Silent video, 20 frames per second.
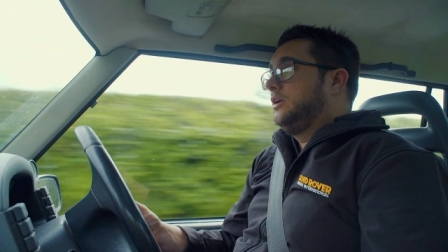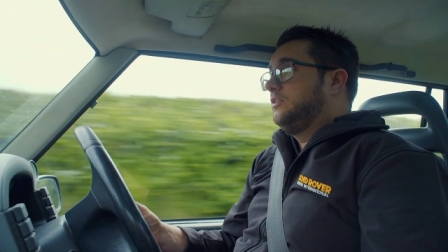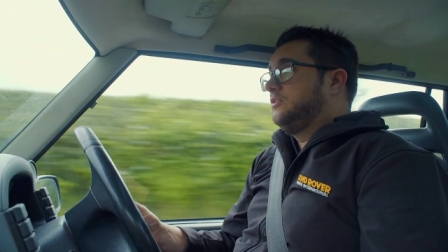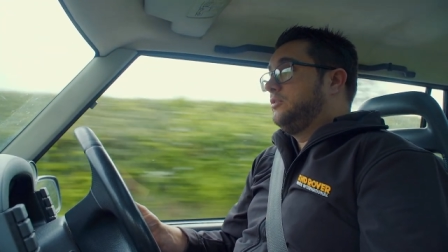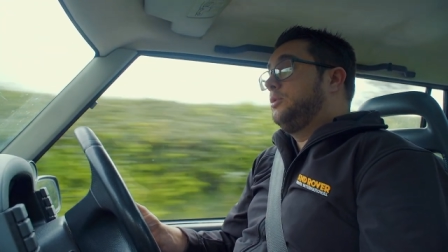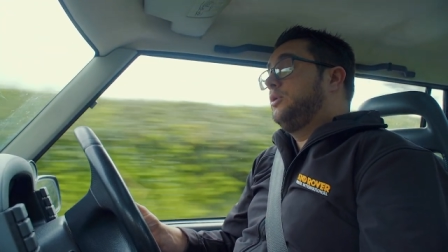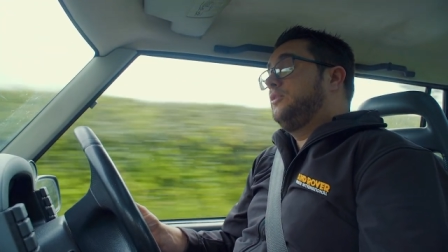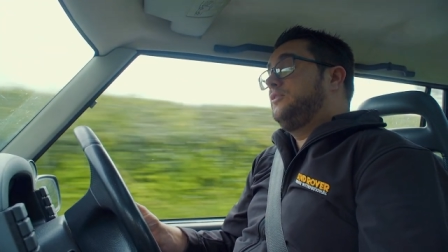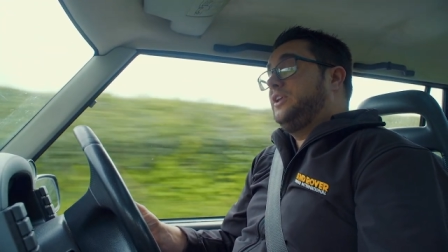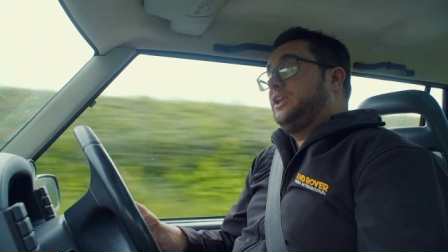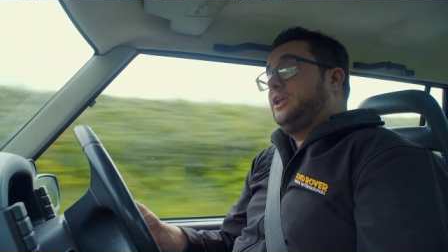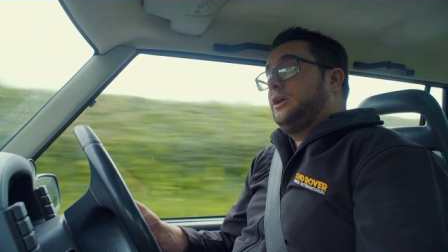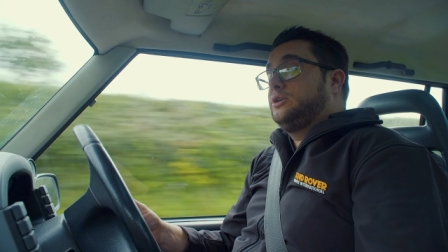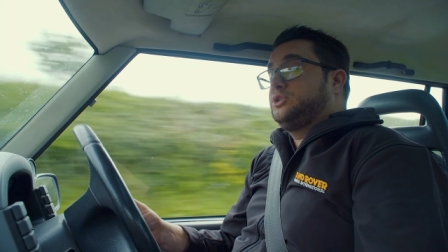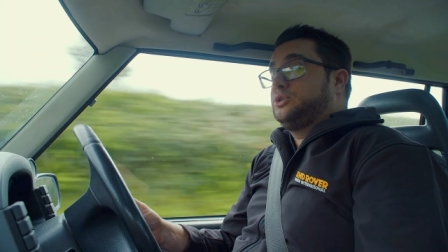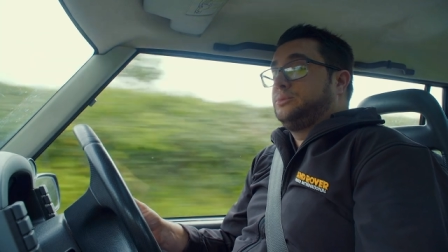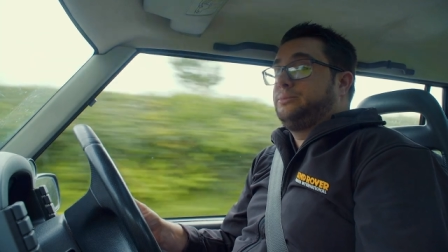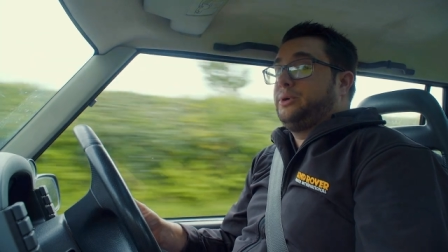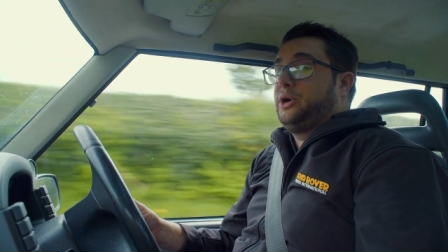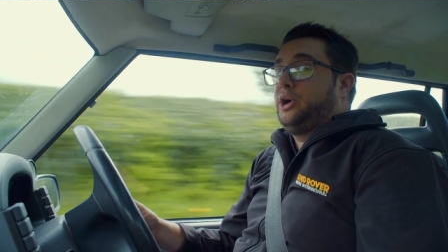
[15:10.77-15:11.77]
For more
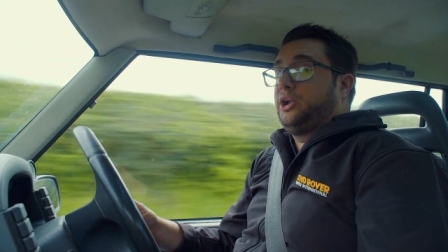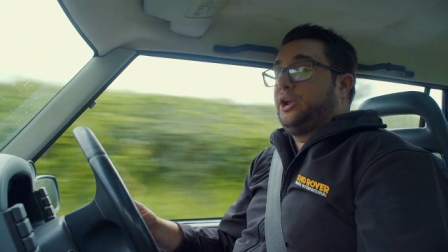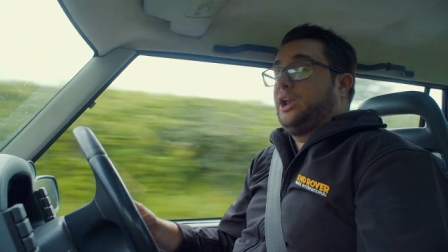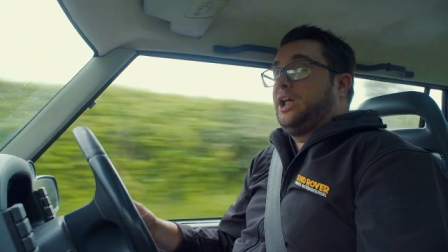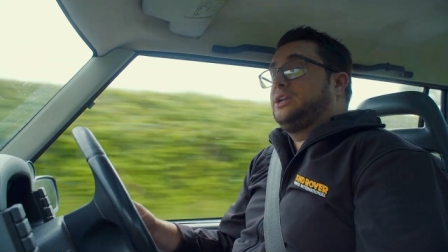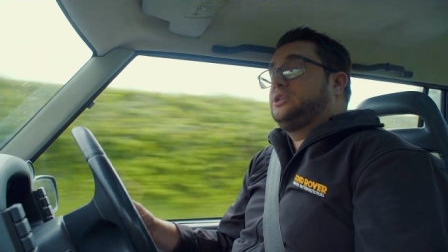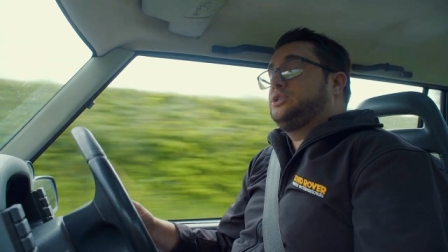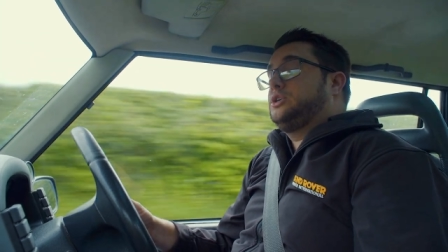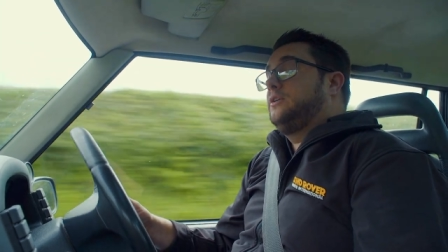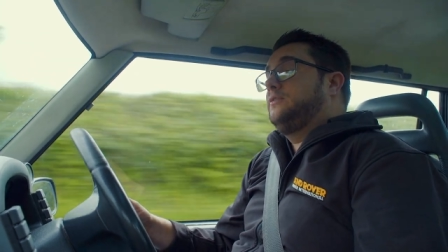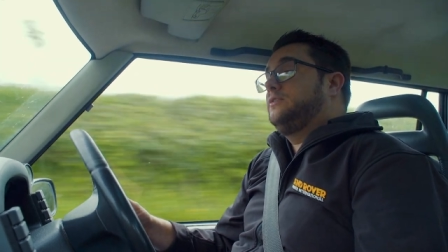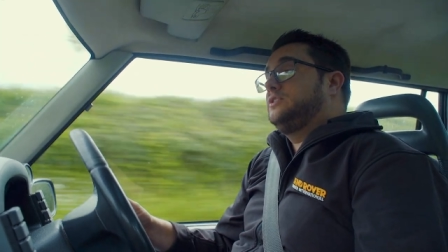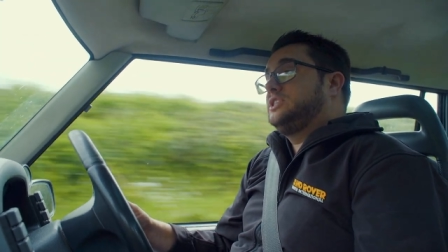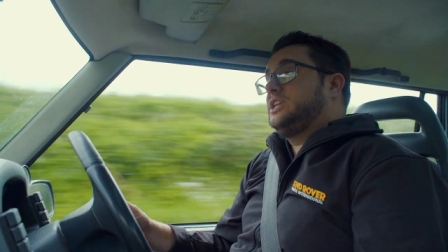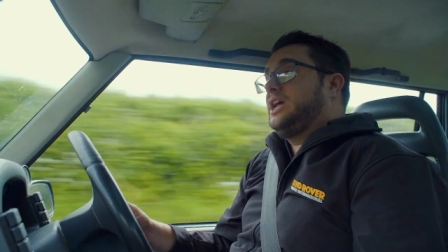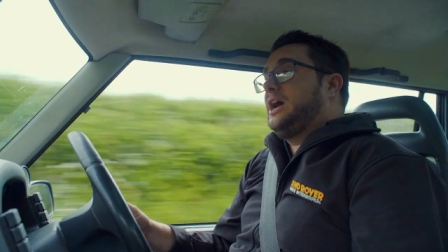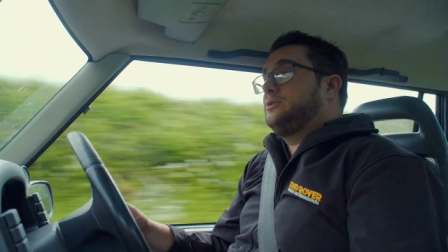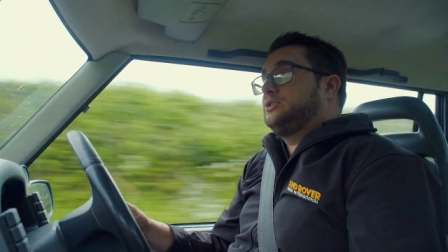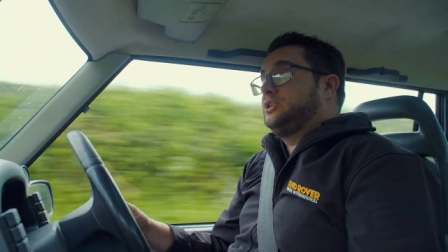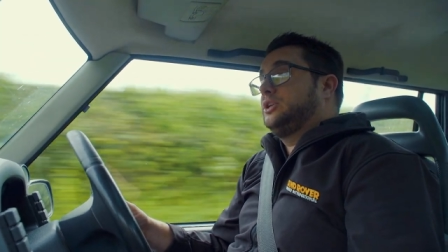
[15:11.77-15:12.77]
videos on buying Land Rovers
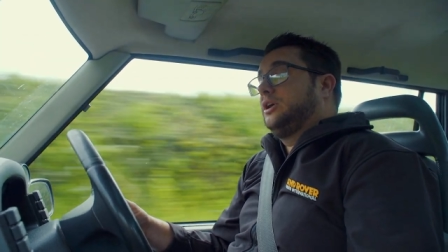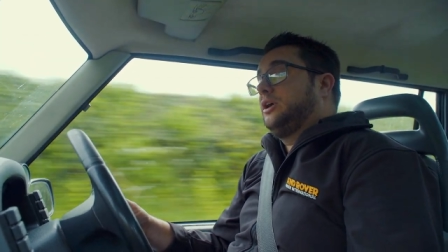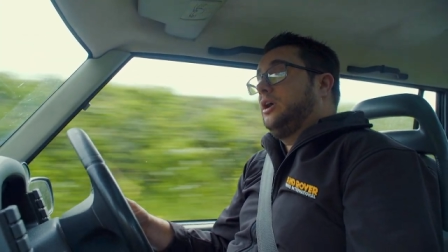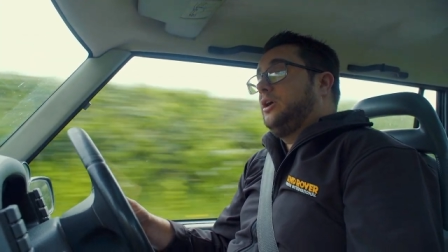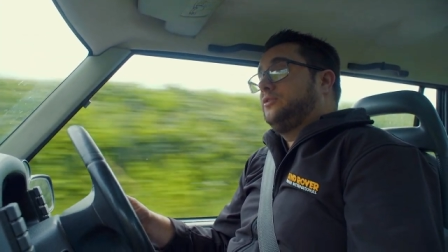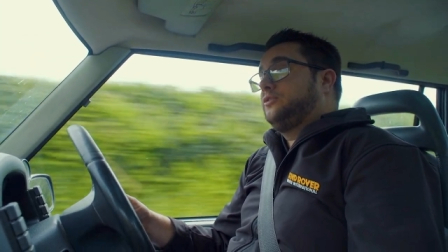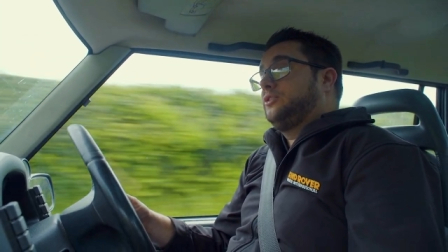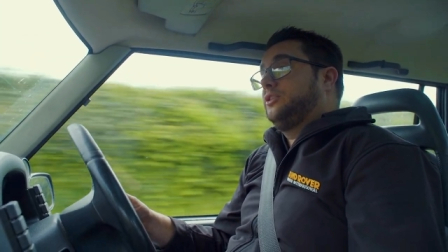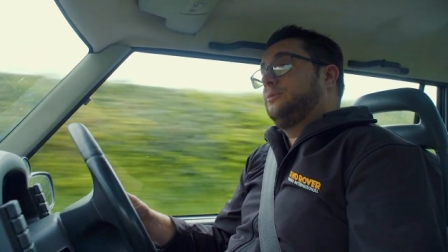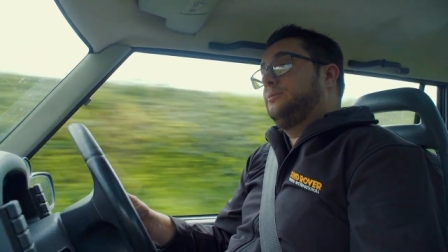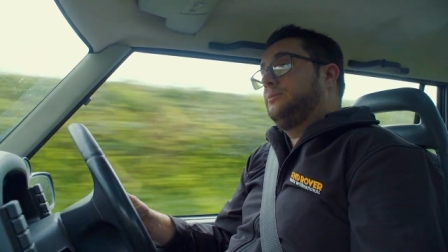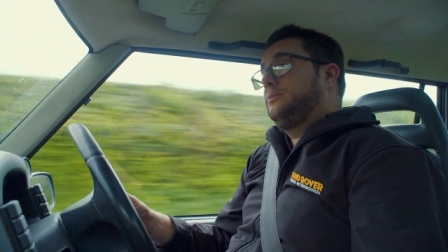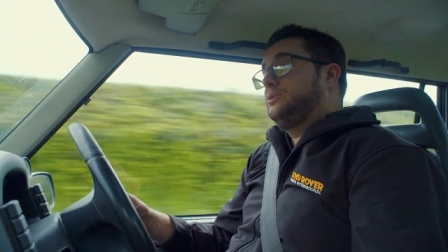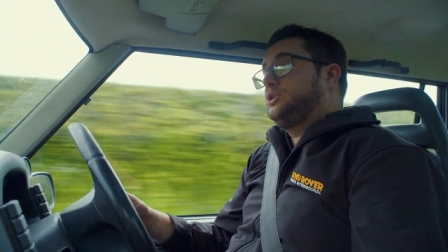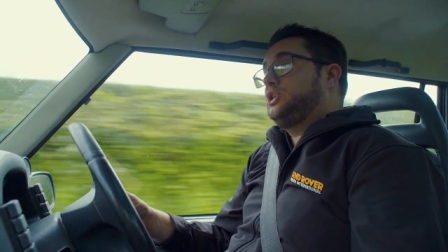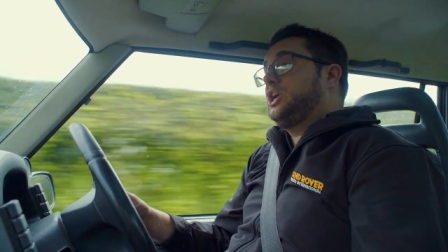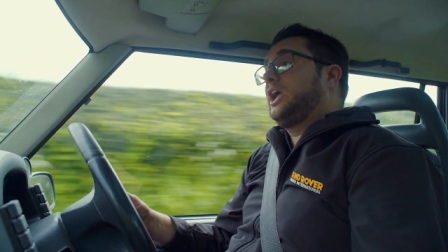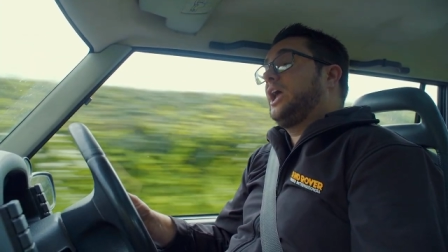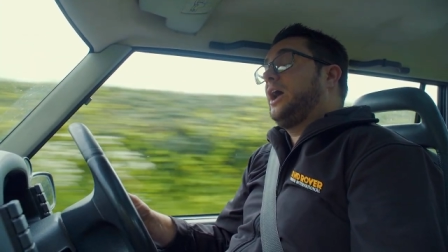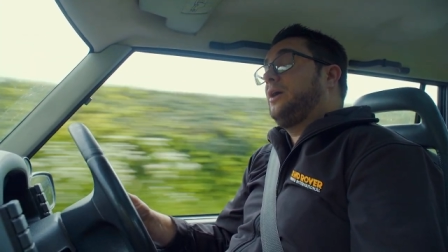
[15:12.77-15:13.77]
and how to look after them,
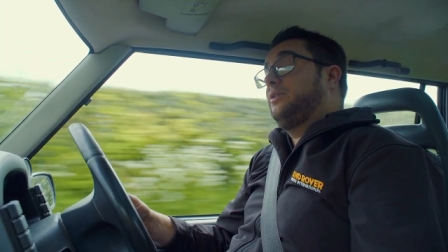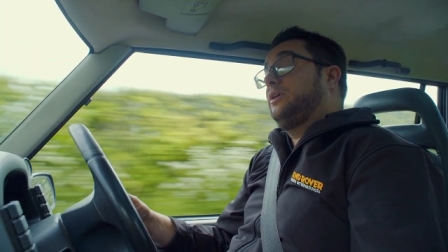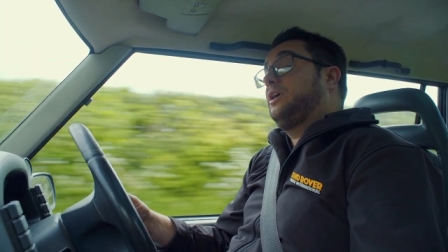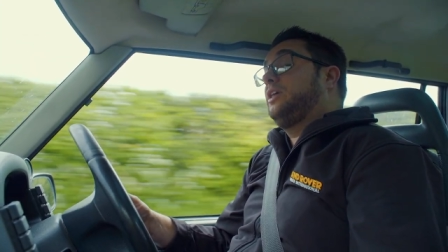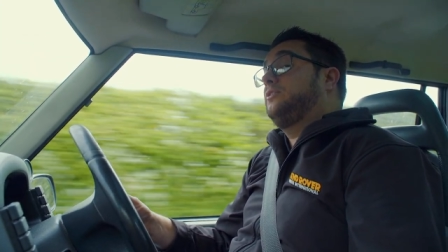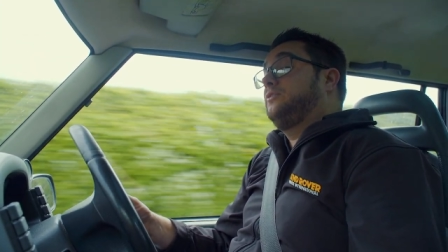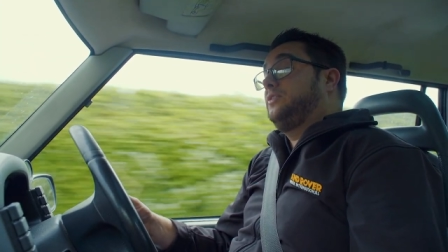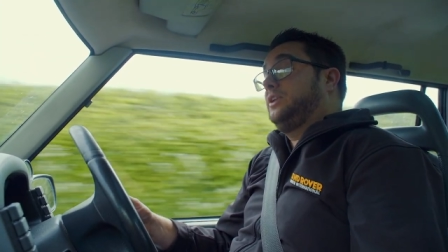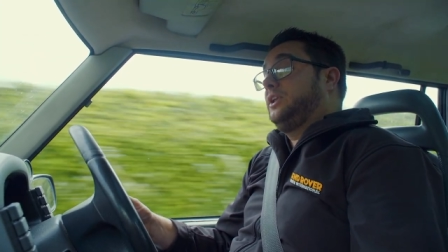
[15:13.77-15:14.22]
check out the other